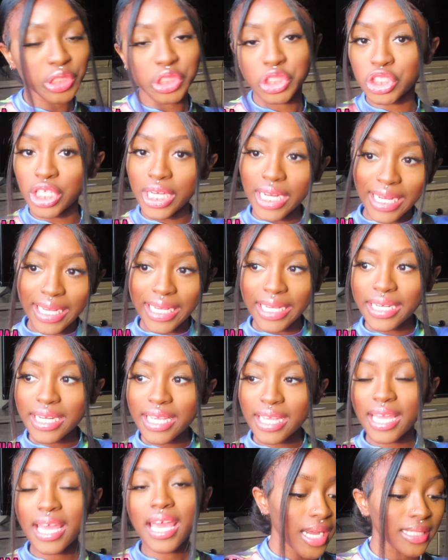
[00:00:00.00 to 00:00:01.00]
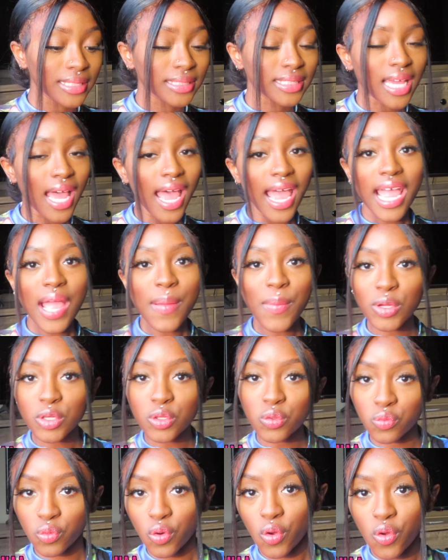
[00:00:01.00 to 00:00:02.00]
Shein. But I am on
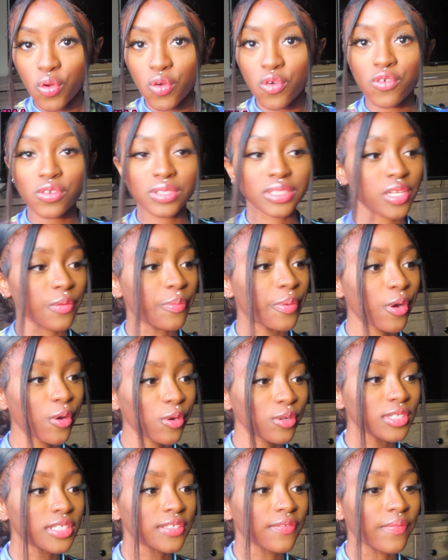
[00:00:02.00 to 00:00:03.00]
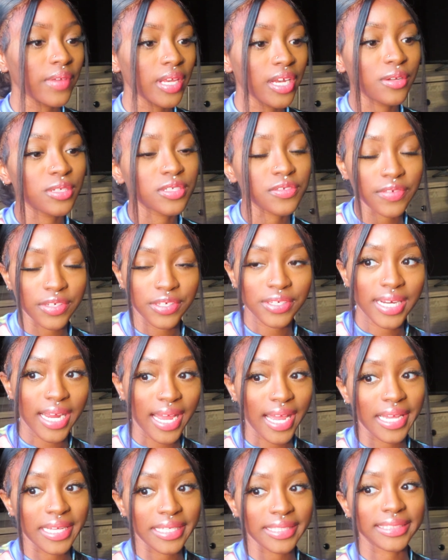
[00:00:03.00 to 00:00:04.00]
a roll to post videos for you
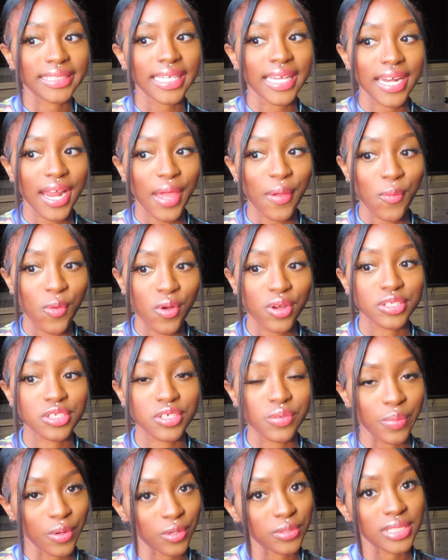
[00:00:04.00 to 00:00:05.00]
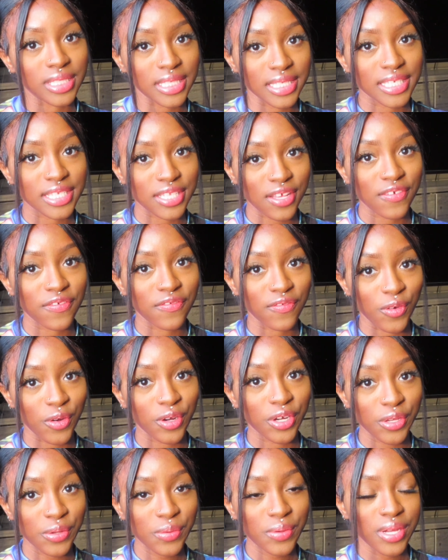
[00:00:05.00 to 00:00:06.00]
guys, and I want to post this stuff
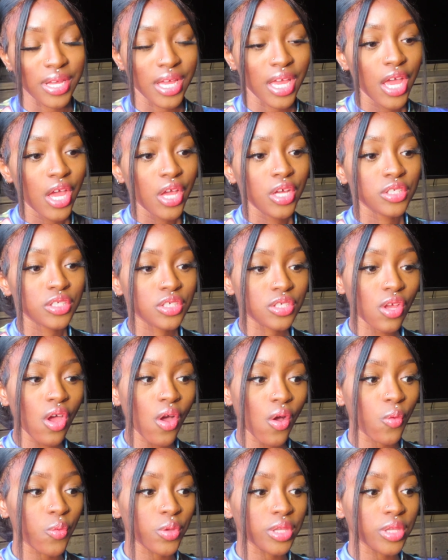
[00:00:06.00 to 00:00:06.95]
for you. So